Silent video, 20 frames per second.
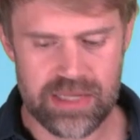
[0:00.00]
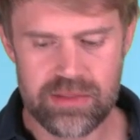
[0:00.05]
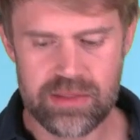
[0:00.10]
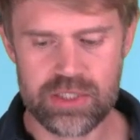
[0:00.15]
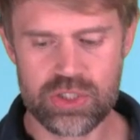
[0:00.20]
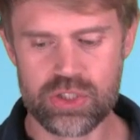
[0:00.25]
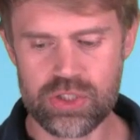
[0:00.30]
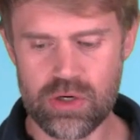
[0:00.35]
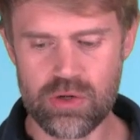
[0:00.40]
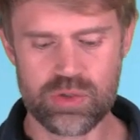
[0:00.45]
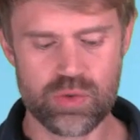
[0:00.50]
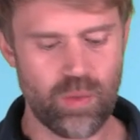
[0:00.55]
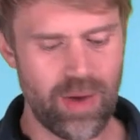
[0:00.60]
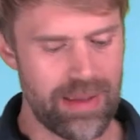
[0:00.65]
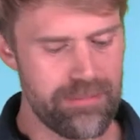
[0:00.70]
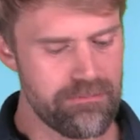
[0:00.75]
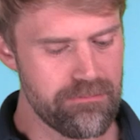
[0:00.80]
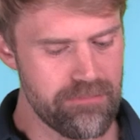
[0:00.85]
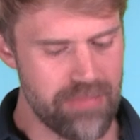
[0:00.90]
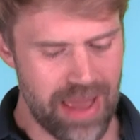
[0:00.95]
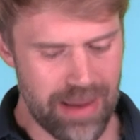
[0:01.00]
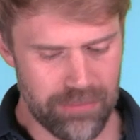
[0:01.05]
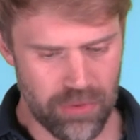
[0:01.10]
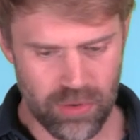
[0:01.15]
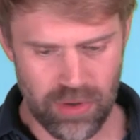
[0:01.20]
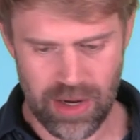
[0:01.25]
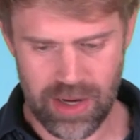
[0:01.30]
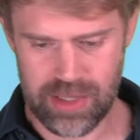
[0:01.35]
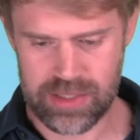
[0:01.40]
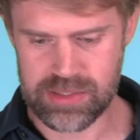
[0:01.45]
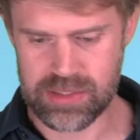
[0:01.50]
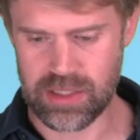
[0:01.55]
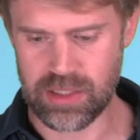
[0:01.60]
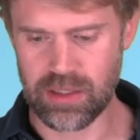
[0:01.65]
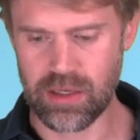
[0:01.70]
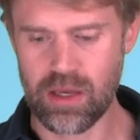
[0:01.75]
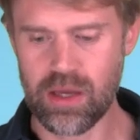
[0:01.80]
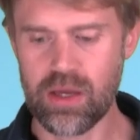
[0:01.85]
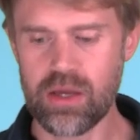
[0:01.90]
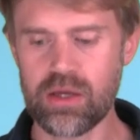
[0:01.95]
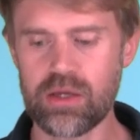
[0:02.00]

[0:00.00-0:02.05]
And this shows why memorizing